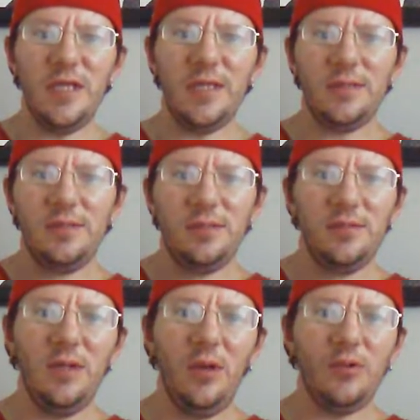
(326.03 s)
that,
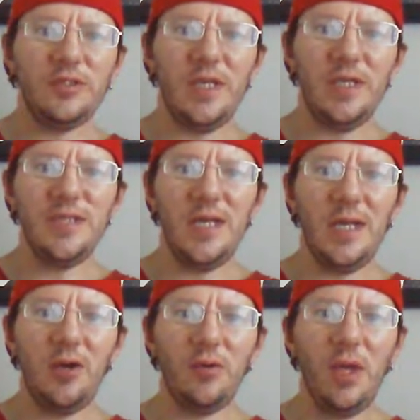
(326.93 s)
because that's
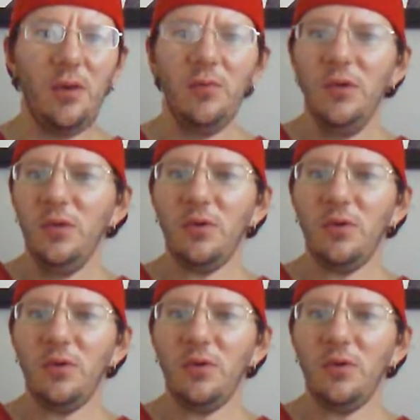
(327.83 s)
not how it go.